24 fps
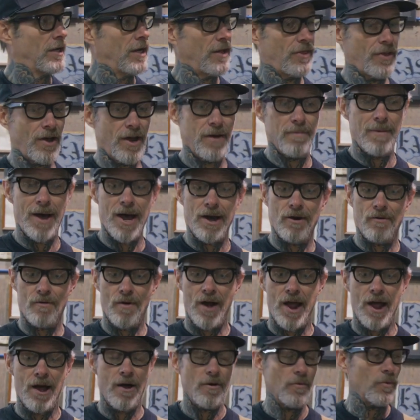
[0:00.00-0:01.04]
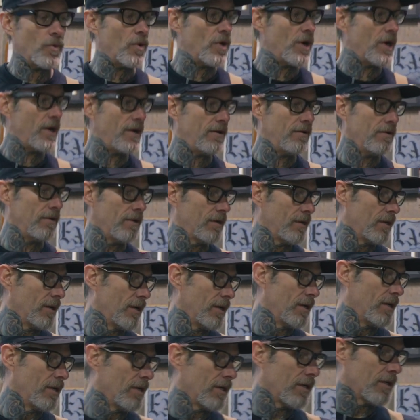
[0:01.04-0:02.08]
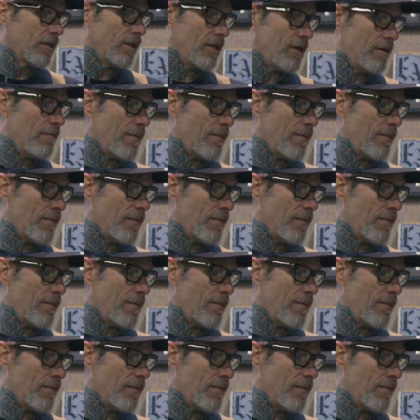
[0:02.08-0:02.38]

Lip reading: Thought about a round one. Need to